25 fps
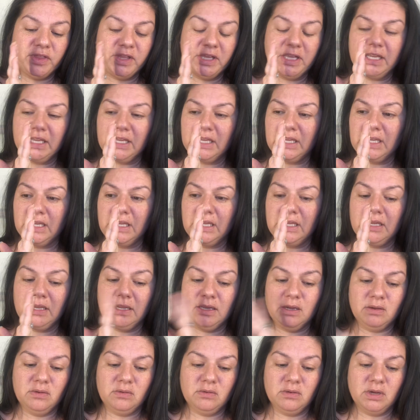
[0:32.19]

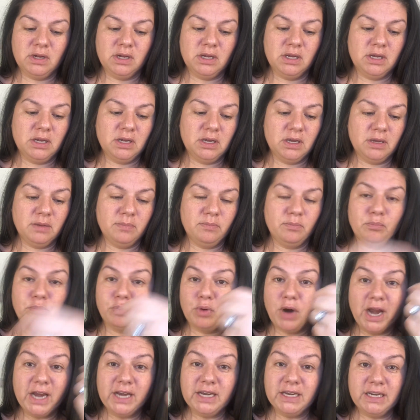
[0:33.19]
the um,
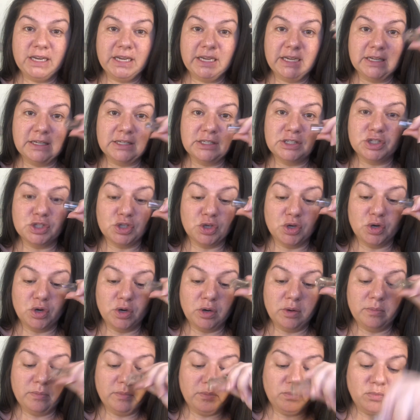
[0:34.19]
brightening
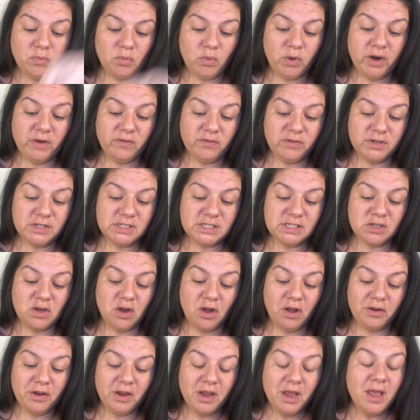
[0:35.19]
serum, whatever it's
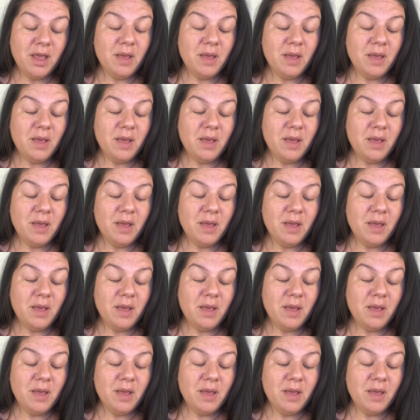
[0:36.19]
called.